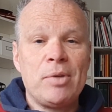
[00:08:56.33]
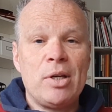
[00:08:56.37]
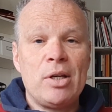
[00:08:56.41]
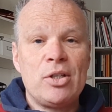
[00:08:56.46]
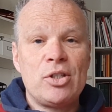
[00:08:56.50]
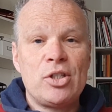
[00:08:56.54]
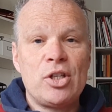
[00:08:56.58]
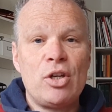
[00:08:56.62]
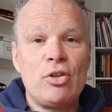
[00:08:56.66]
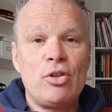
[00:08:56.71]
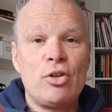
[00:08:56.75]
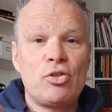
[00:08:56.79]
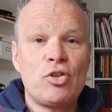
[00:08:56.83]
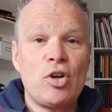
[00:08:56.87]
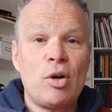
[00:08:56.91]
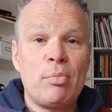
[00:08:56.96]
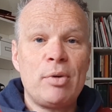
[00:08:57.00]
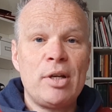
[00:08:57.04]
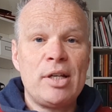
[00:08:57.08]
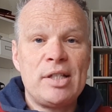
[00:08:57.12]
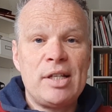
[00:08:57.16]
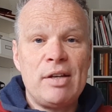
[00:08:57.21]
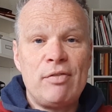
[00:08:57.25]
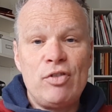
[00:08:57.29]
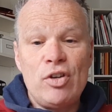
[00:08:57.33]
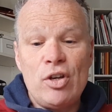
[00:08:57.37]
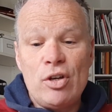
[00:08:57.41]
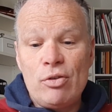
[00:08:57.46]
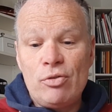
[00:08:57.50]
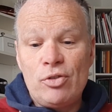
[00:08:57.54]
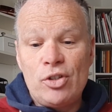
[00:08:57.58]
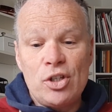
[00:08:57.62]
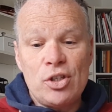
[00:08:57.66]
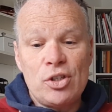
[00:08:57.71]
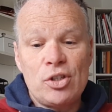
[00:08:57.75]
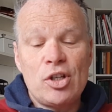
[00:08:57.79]
So the trouble is if you
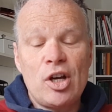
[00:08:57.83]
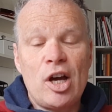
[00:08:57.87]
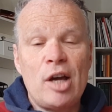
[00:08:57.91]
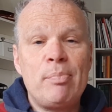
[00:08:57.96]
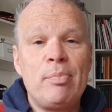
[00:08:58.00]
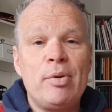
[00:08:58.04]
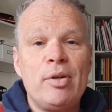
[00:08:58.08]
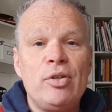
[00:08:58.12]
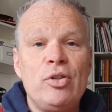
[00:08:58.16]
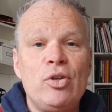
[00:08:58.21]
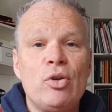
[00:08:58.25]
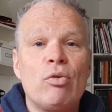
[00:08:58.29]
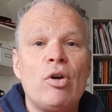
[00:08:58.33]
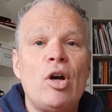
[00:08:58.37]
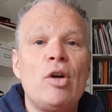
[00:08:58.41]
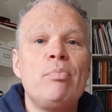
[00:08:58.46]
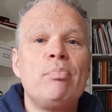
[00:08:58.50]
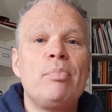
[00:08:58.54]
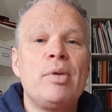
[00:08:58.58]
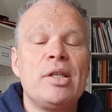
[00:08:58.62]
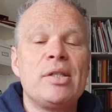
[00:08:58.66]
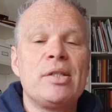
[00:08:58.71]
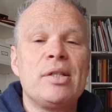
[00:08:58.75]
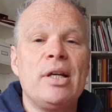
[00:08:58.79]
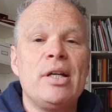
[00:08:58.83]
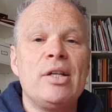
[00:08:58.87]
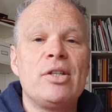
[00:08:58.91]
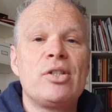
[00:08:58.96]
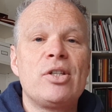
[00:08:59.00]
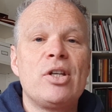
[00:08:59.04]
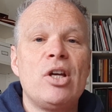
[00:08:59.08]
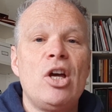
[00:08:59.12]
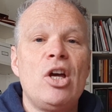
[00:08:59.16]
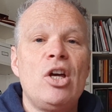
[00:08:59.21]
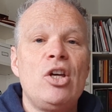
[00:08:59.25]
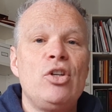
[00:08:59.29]
just type in your own
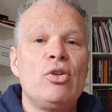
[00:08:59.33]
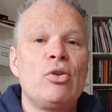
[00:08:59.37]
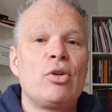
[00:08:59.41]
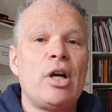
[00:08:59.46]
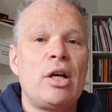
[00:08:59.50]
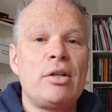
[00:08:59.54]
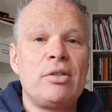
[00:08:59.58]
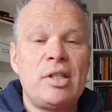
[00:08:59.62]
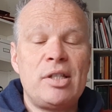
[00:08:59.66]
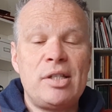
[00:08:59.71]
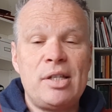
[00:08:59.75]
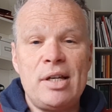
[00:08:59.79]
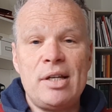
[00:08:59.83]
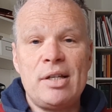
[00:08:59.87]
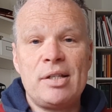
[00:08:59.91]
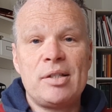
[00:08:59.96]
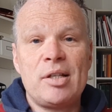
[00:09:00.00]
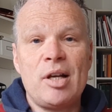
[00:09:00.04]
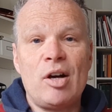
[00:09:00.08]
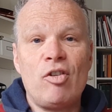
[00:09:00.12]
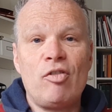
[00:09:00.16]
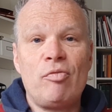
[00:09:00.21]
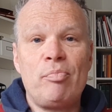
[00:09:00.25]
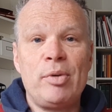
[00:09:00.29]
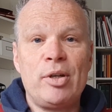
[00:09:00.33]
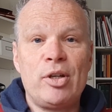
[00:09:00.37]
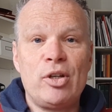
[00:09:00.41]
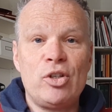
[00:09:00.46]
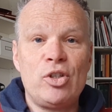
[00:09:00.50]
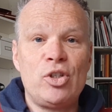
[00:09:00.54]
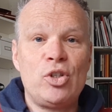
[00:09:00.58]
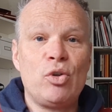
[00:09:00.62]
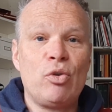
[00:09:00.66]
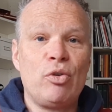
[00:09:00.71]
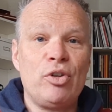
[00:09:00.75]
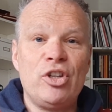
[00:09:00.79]
business, you're going to see yourself
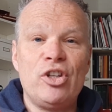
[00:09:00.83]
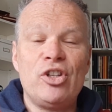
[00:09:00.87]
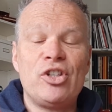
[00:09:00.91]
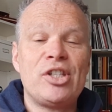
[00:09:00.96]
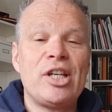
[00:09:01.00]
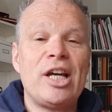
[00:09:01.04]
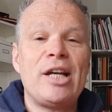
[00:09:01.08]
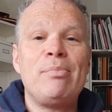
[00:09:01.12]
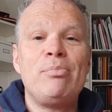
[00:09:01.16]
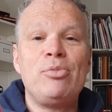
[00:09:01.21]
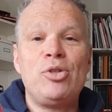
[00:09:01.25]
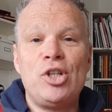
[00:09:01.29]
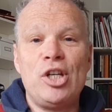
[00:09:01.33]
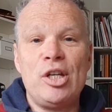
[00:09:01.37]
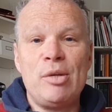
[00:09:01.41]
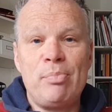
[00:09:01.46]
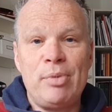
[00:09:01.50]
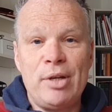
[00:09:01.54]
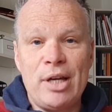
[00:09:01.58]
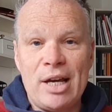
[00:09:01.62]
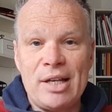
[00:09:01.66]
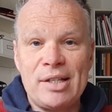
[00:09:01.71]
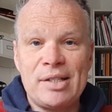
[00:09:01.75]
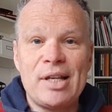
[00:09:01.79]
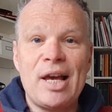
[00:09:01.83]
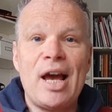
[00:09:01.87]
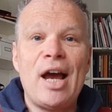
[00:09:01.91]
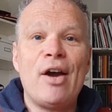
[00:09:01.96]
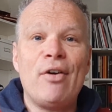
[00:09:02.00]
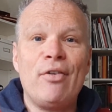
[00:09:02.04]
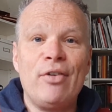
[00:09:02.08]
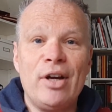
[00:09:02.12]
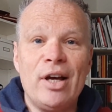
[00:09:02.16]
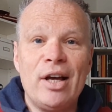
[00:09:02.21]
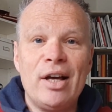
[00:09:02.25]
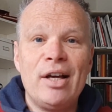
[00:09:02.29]
because you're in the same GPS
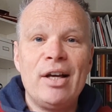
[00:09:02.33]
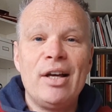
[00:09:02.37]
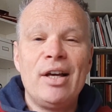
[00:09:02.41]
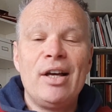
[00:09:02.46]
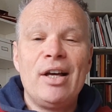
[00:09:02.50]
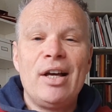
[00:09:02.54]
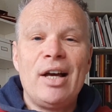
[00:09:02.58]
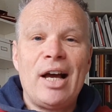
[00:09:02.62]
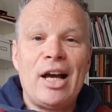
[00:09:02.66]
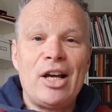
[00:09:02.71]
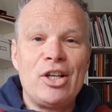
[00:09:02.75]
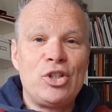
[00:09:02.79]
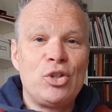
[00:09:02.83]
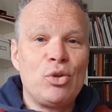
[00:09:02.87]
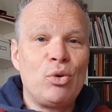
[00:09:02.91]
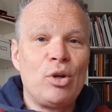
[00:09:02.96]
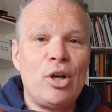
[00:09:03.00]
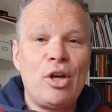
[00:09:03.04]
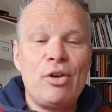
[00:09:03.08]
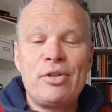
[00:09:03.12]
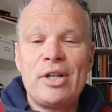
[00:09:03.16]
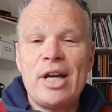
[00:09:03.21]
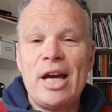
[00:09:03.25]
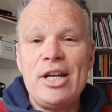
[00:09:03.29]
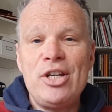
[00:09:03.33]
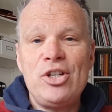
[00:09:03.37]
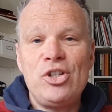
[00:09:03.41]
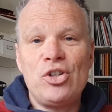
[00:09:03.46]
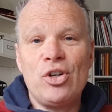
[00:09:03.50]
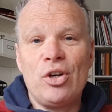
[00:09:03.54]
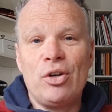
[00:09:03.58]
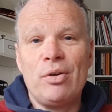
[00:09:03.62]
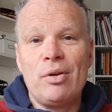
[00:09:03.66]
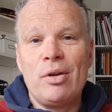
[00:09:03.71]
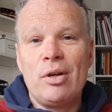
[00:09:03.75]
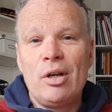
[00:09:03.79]
area as your
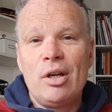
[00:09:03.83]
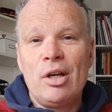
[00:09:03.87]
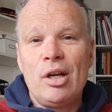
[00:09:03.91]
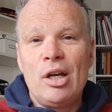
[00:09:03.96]
location.